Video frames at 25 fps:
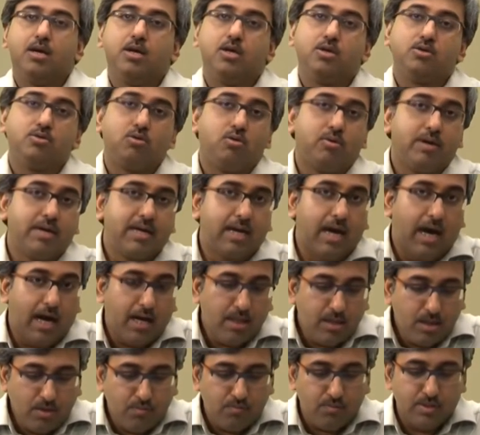So, in
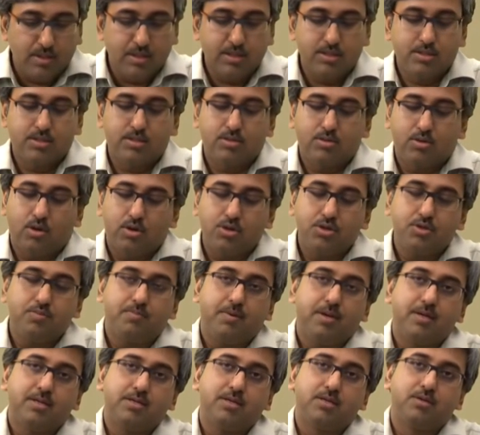other words,
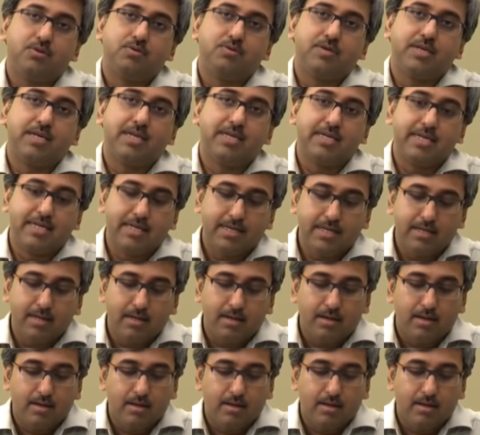contrapuntal reading